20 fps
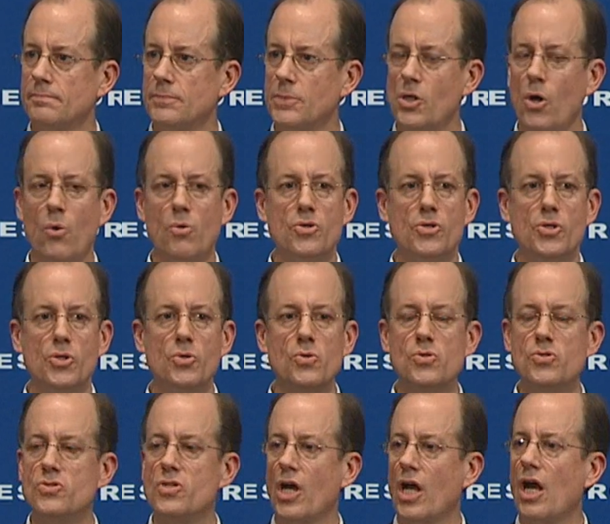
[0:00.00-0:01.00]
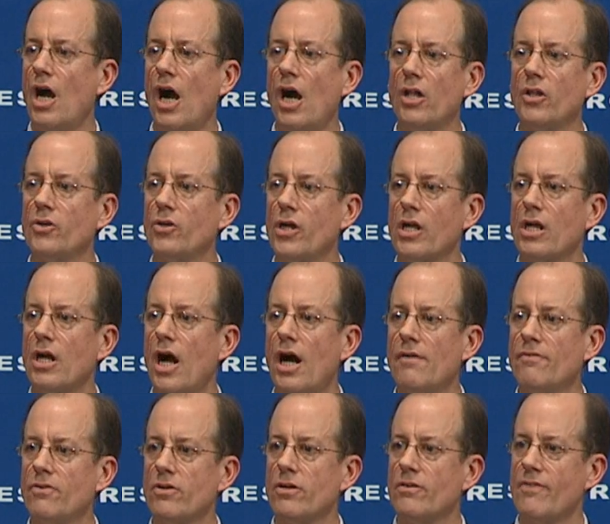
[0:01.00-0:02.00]
You don't use the color and
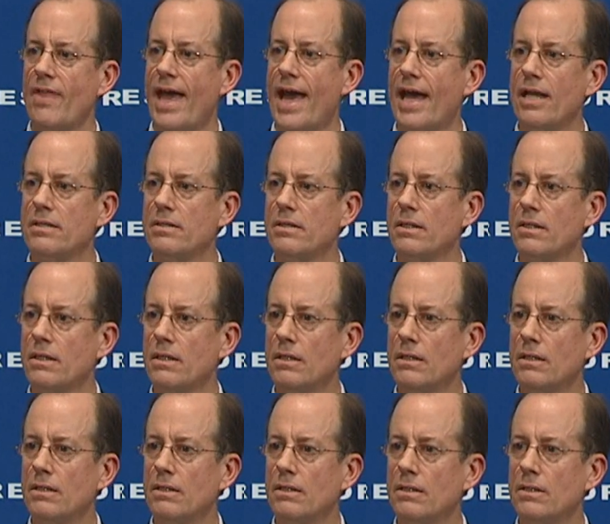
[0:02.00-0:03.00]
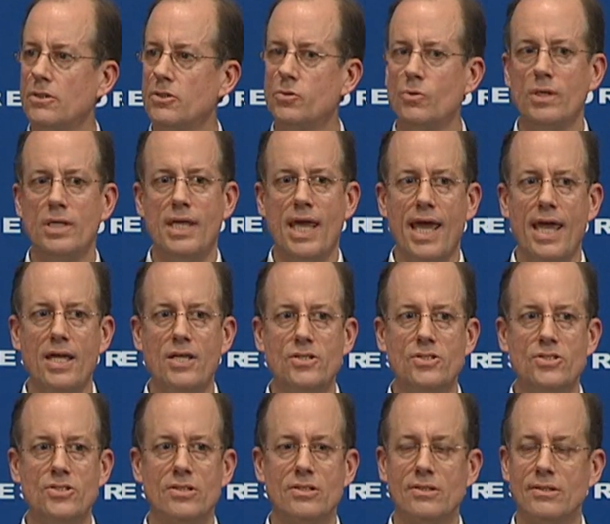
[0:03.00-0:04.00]
cover of that to
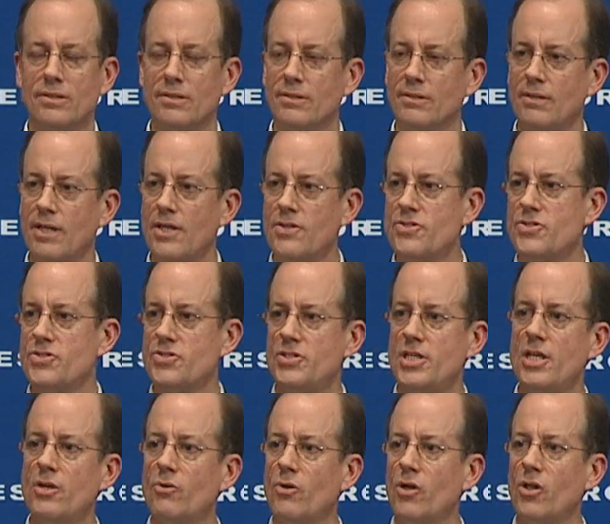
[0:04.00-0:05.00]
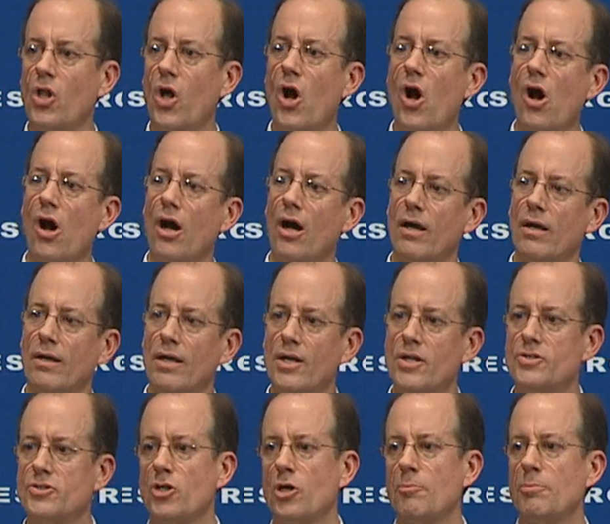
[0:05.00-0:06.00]
engage in secret law and
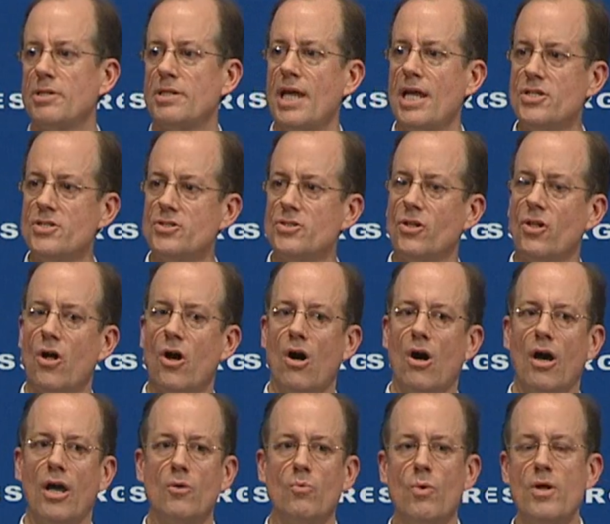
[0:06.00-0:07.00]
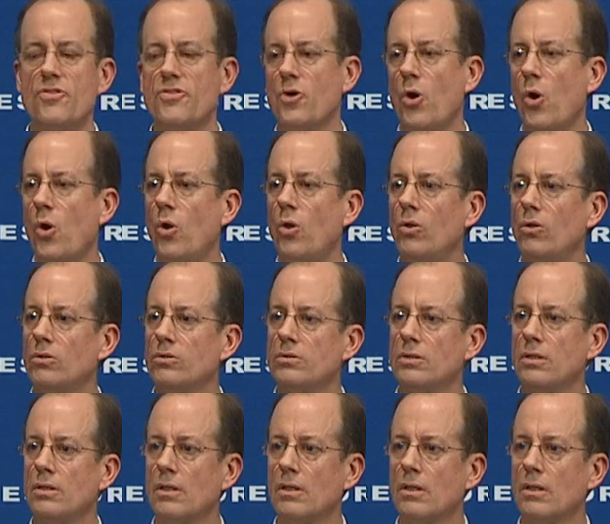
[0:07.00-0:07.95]
interpretation of the law and withhold